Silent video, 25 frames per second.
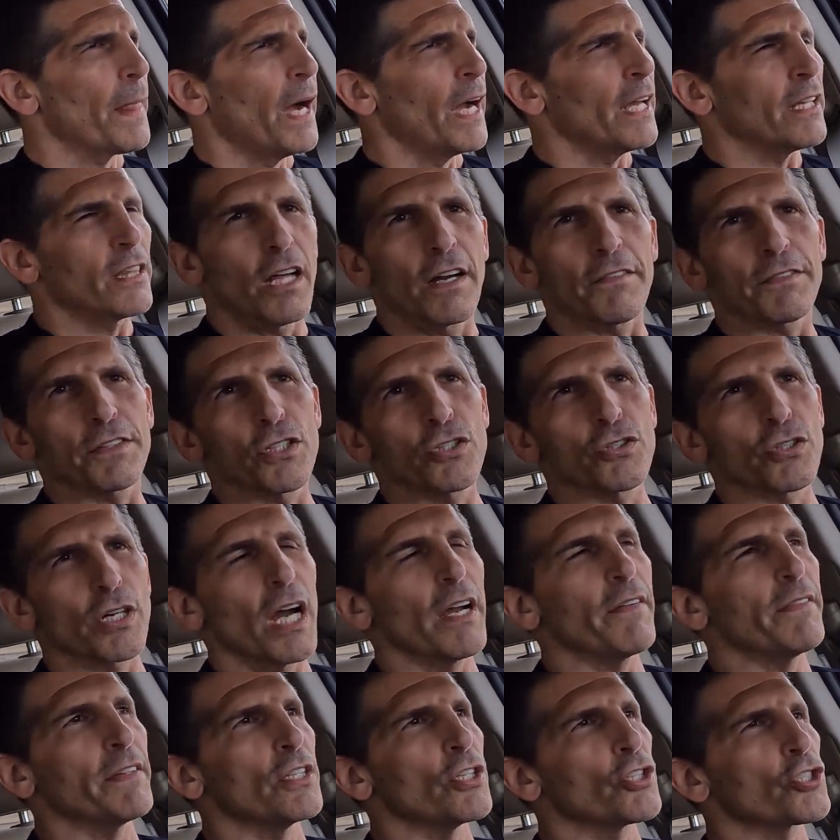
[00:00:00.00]
I'd love to
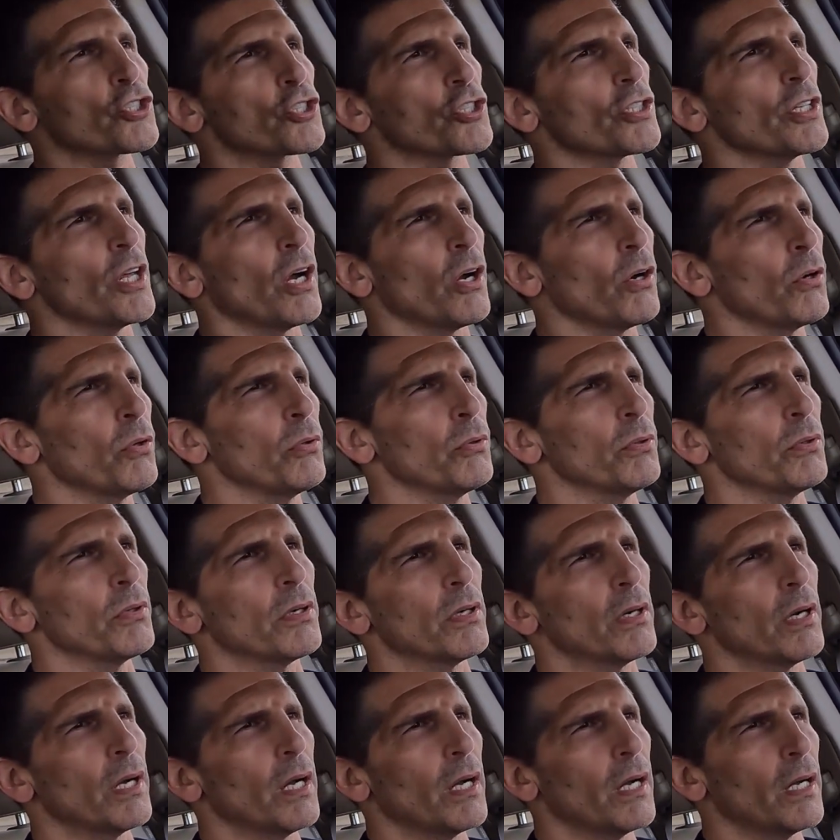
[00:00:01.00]
drive in the snow,
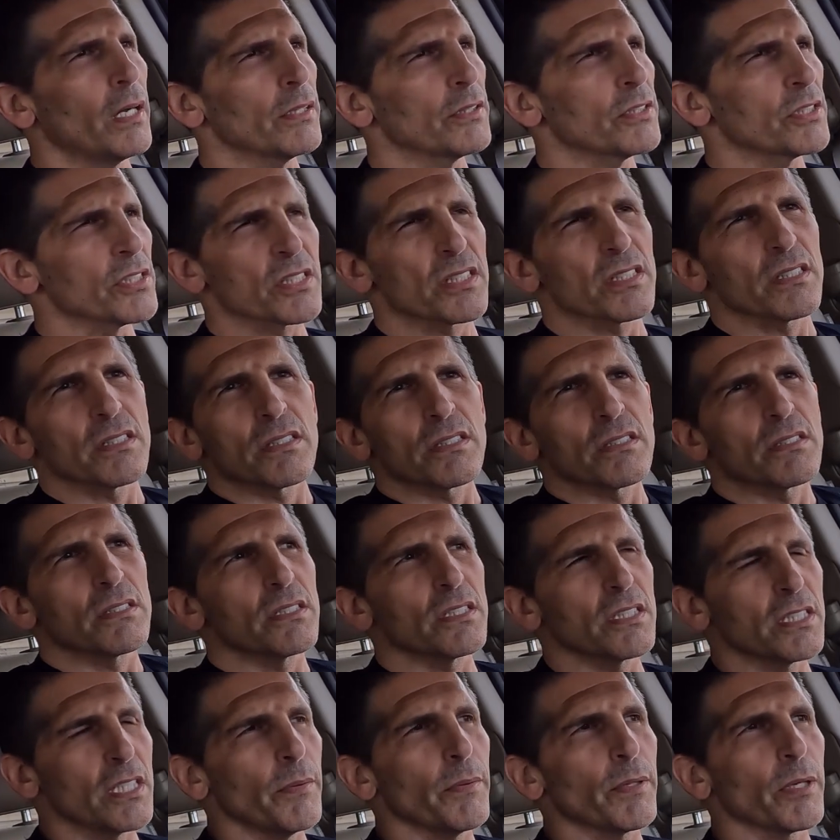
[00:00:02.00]
just to
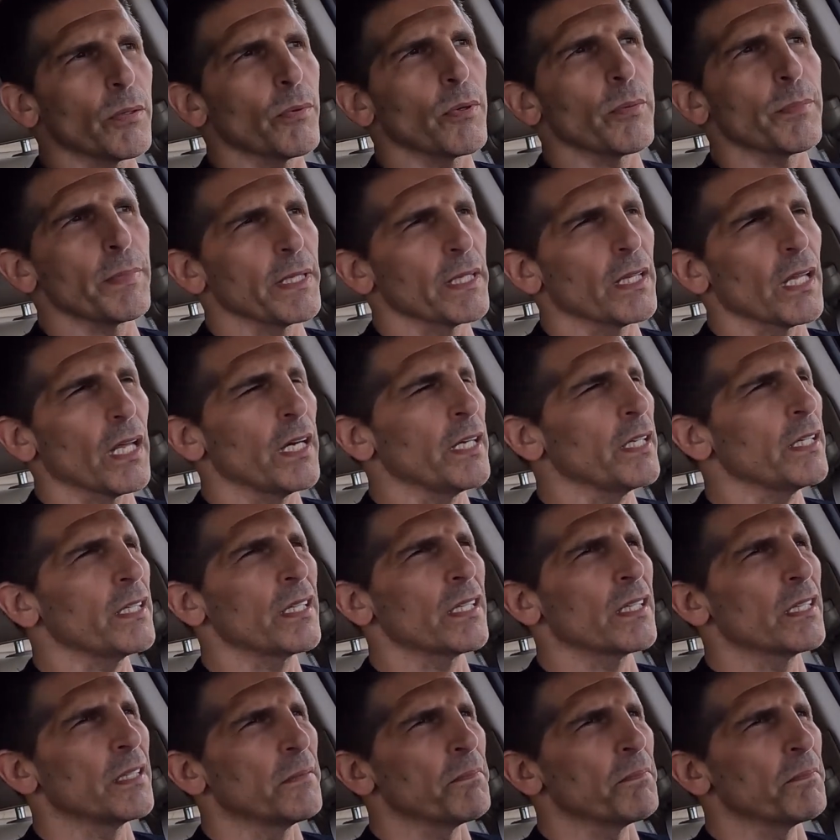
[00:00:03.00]
see what it would be like.